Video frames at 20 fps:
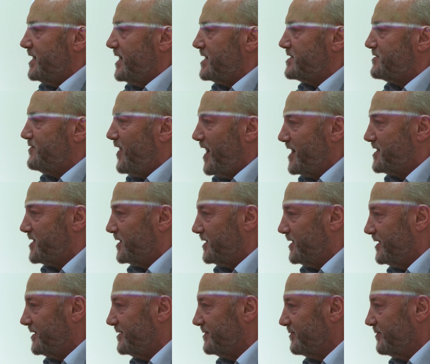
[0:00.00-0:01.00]
is
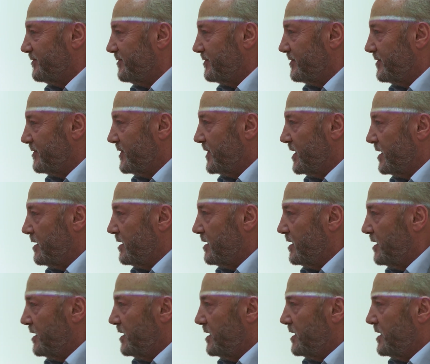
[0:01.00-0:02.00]
vital.
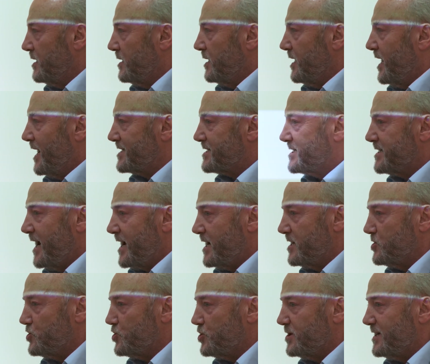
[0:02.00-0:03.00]

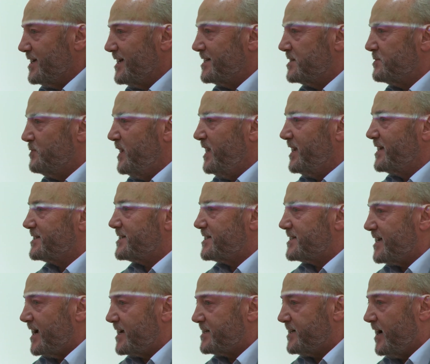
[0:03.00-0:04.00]
Assange is being
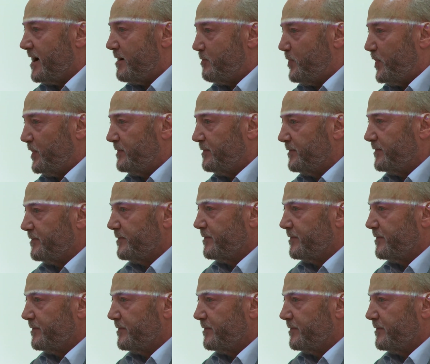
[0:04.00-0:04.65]
set up.